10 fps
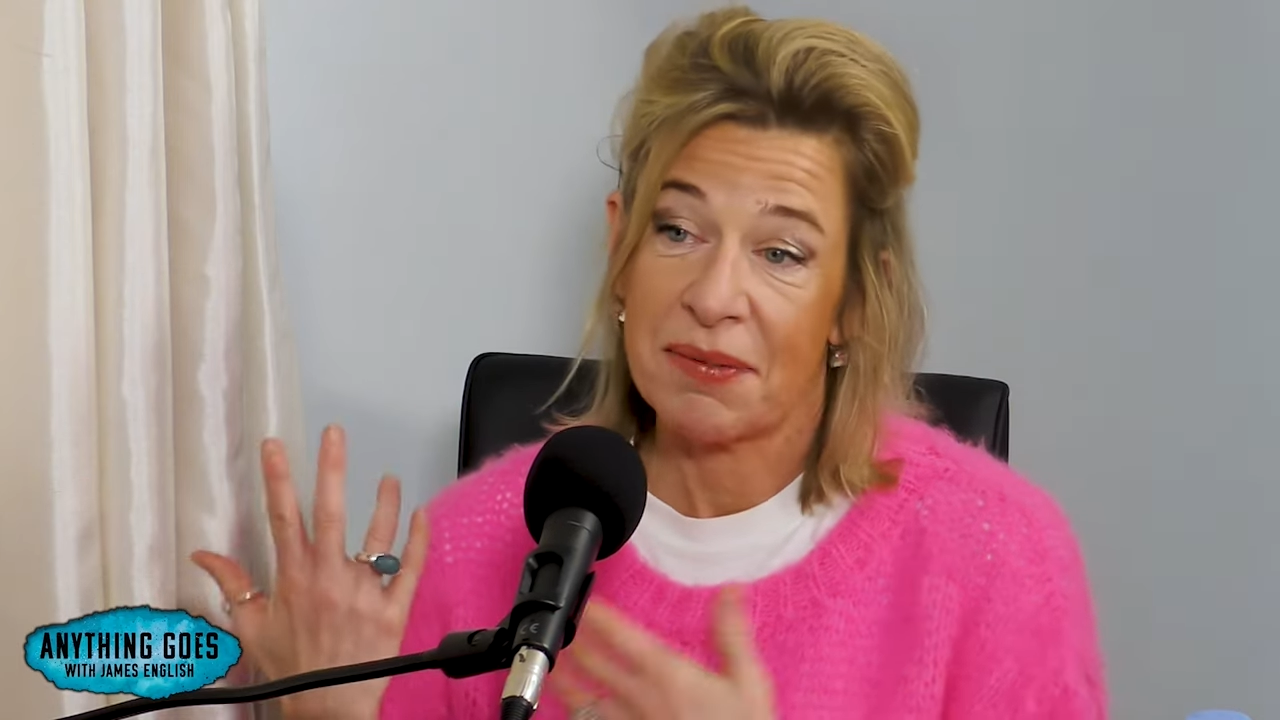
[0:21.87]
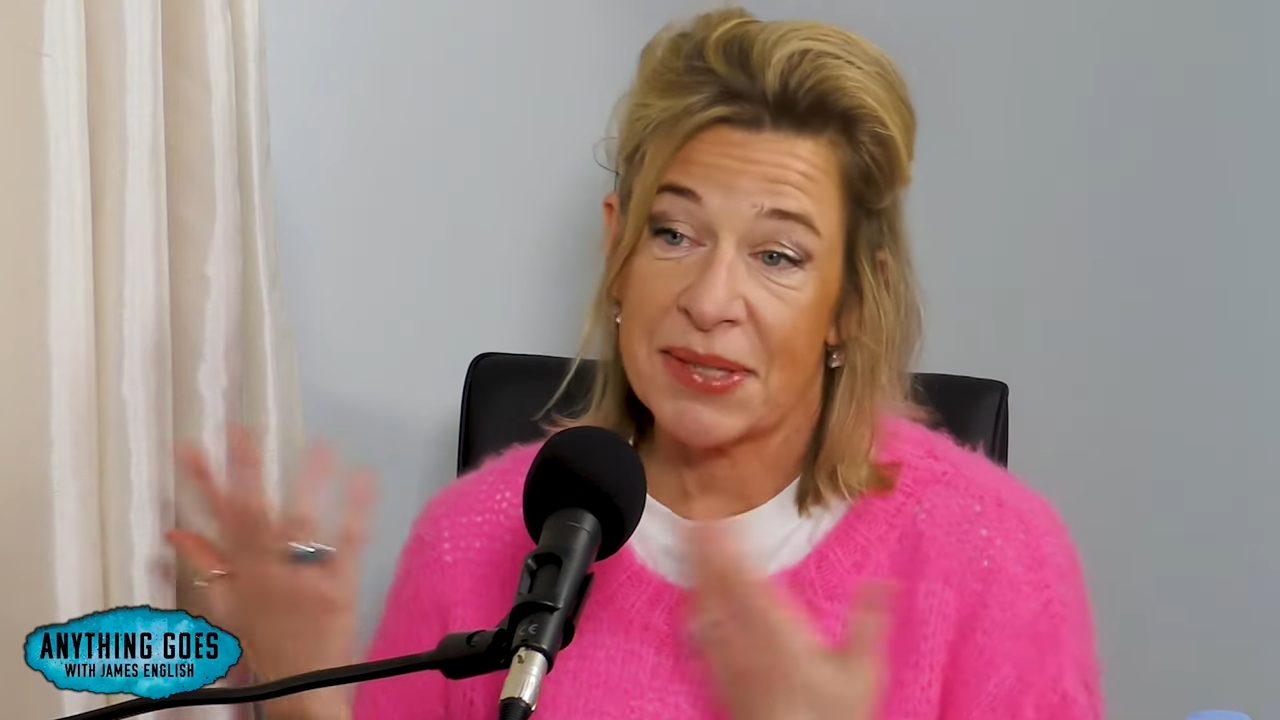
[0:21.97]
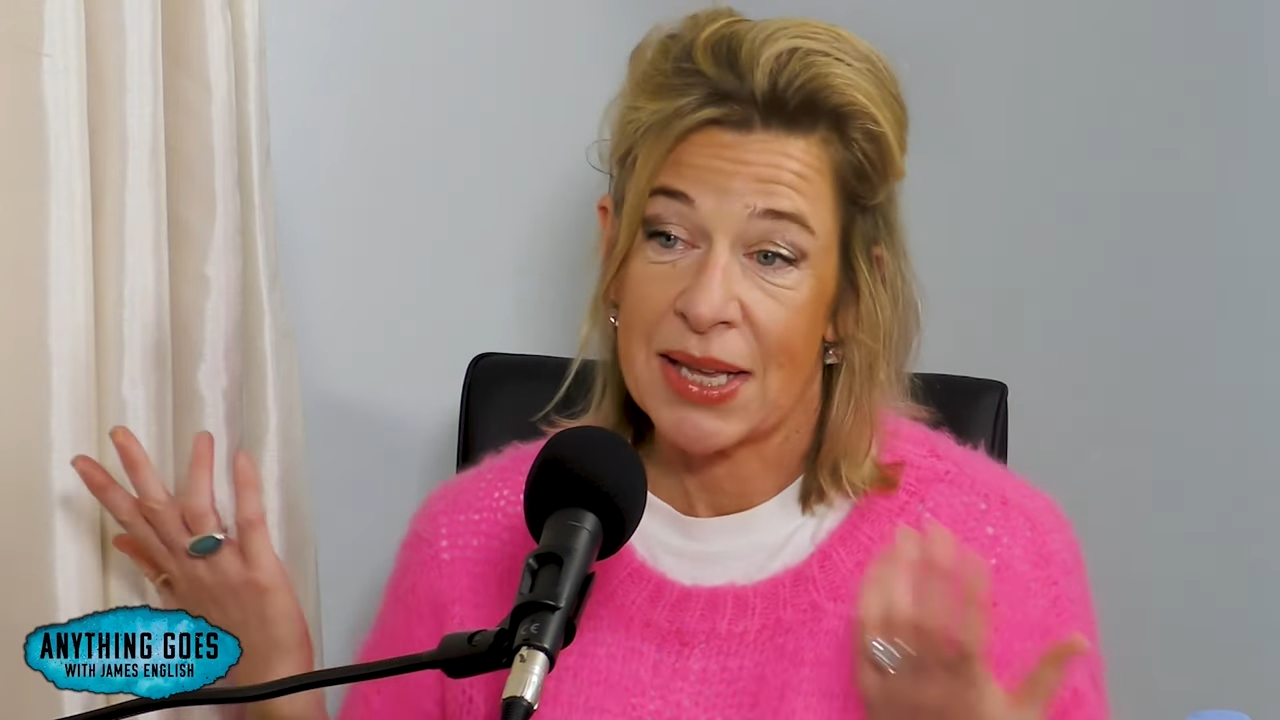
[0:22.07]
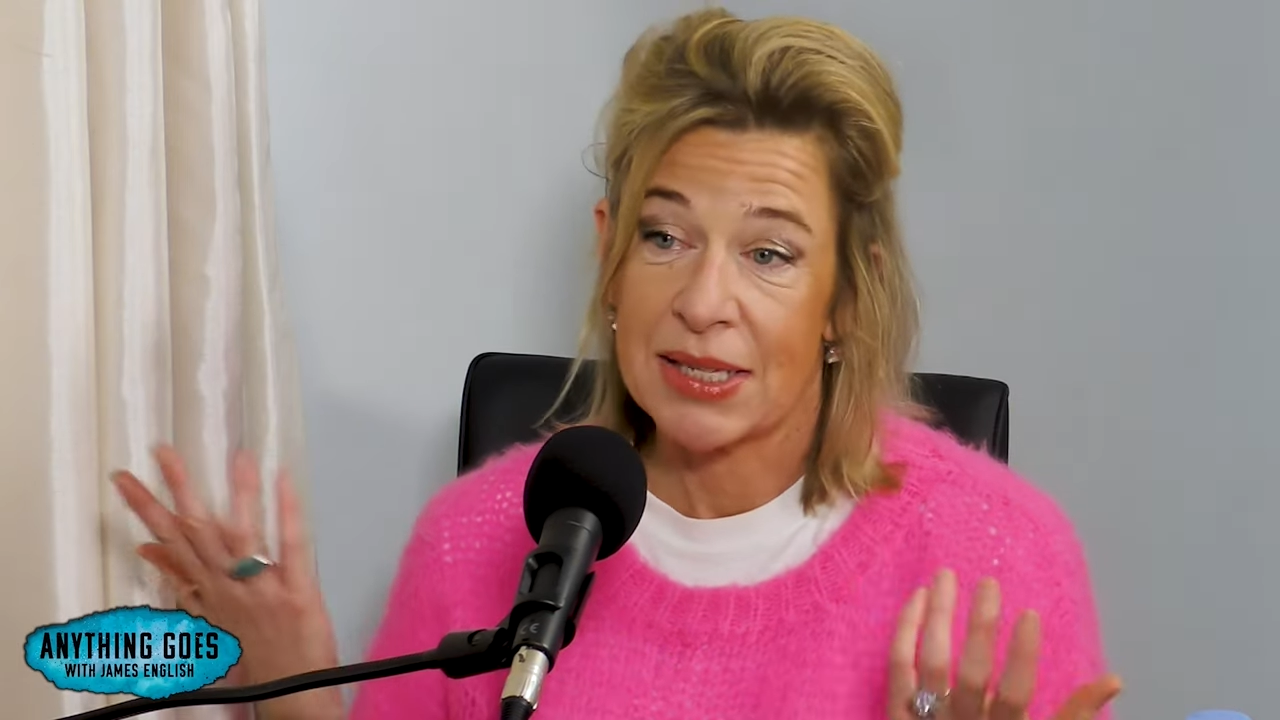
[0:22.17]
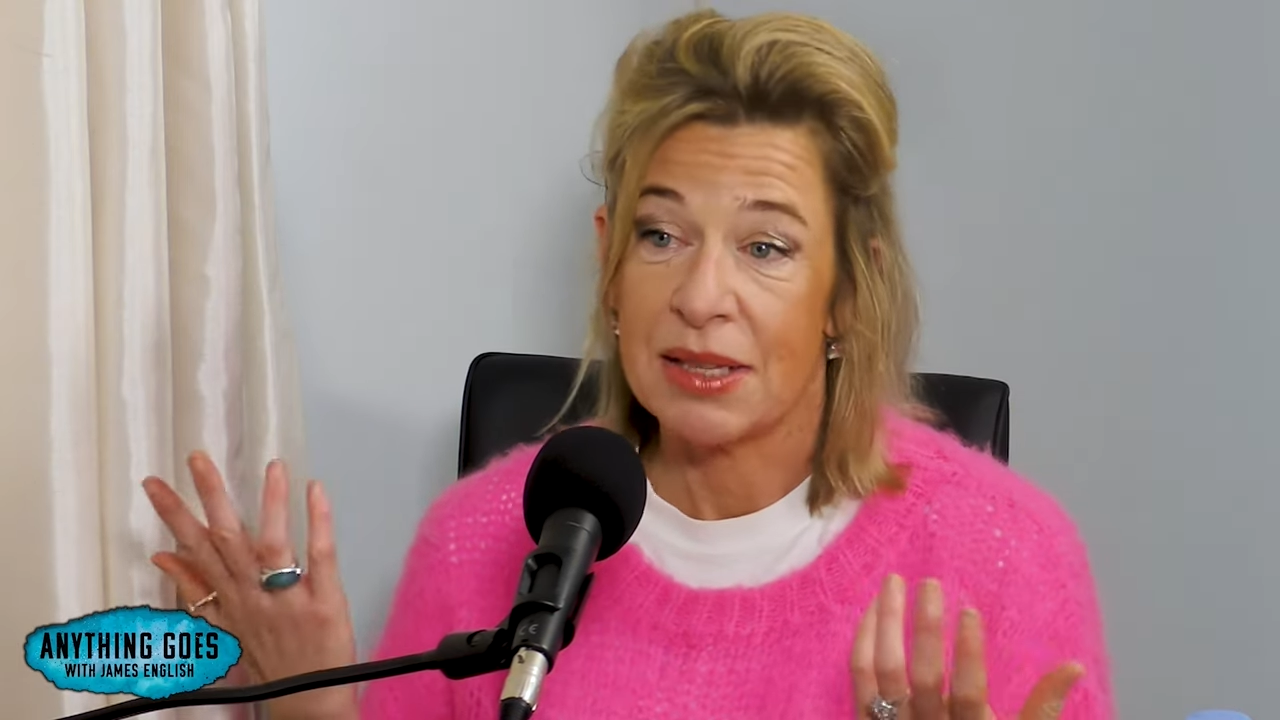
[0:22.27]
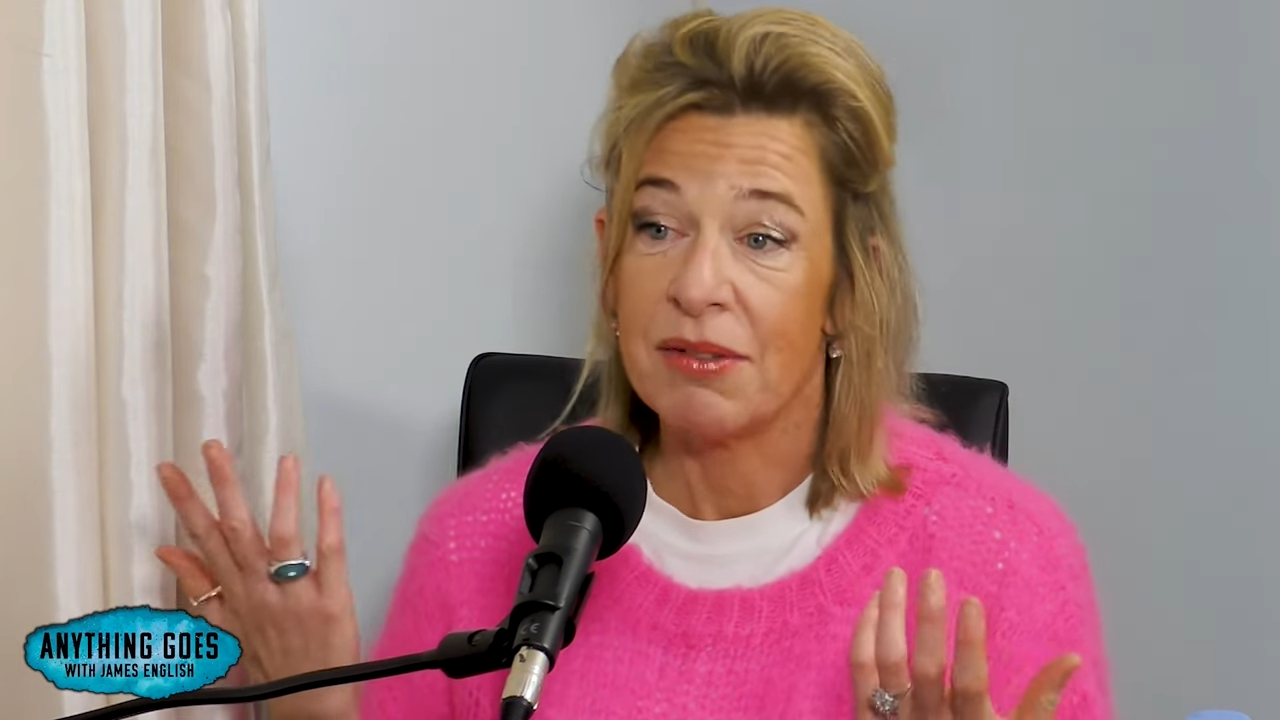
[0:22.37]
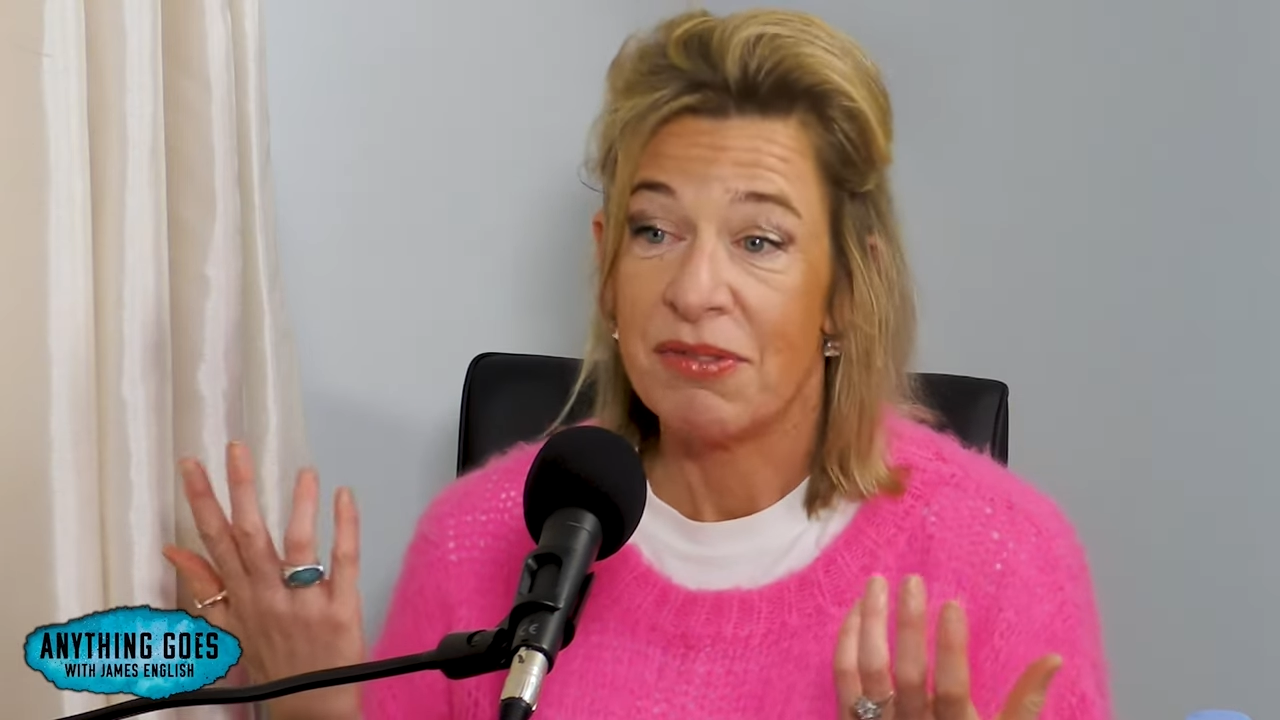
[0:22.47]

have sex in the